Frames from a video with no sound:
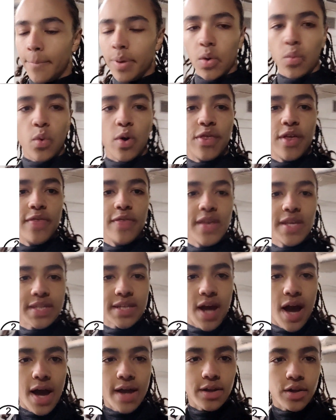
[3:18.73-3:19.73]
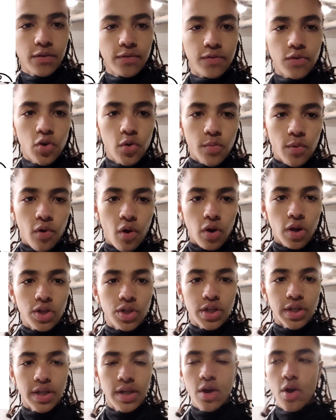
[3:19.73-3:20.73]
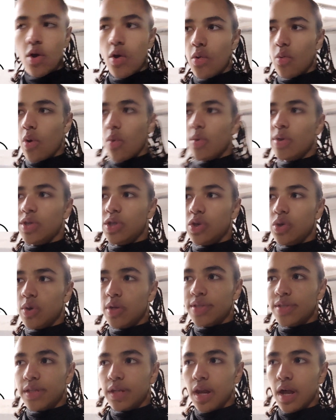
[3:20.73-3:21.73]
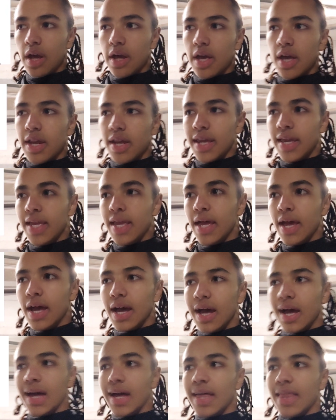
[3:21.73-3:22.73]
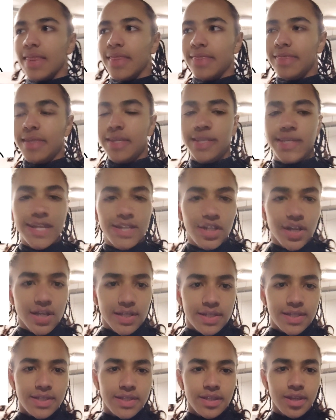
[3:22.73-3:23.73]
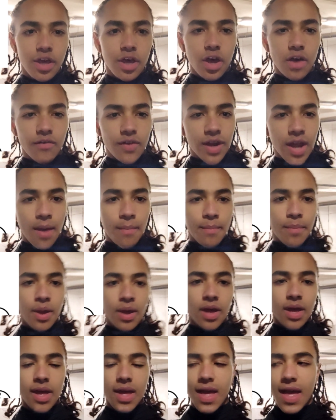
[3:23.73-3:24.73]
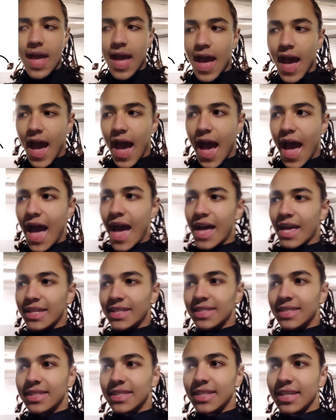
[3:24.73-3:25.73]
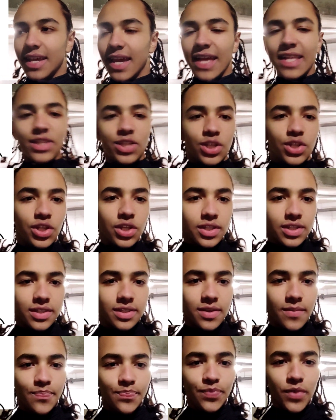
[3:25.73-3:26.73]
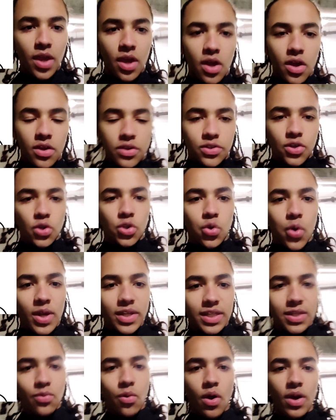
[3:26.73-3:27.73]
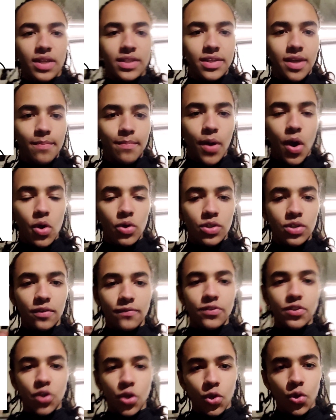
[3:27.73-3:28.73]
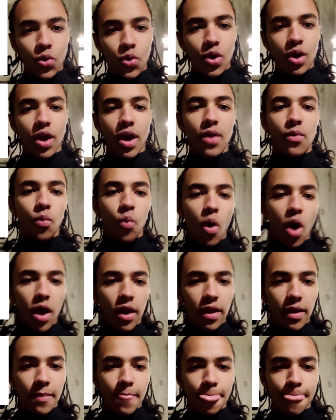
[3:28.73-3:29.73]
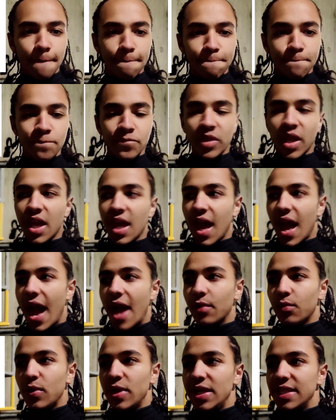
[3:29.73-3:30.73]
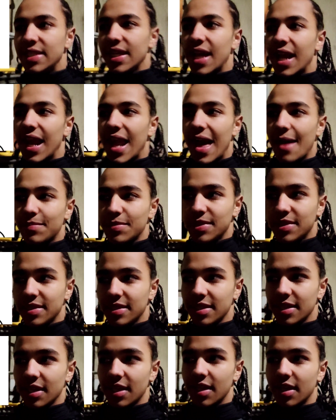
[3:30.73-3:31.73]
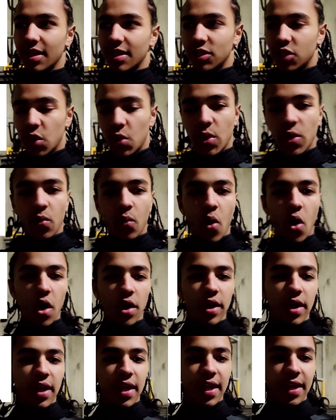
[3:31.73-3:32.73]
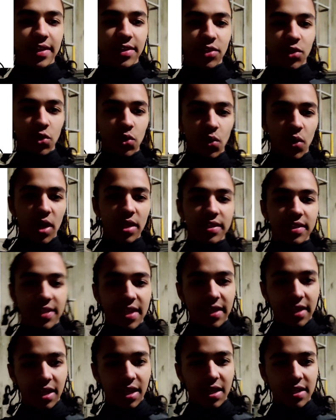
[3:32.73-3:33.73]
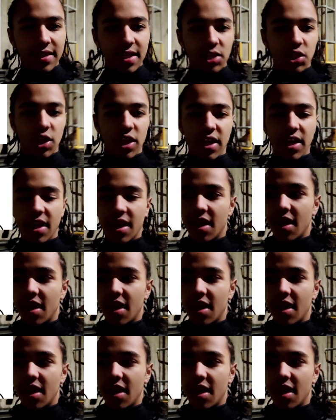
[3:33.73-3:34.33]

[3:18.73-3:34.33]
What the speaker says: But within this kind of numerology, what we do is look at the digits of a number as integers. So 21 is composed of 2 and 1. And we need to collapse 2 and 1 into a singular digit,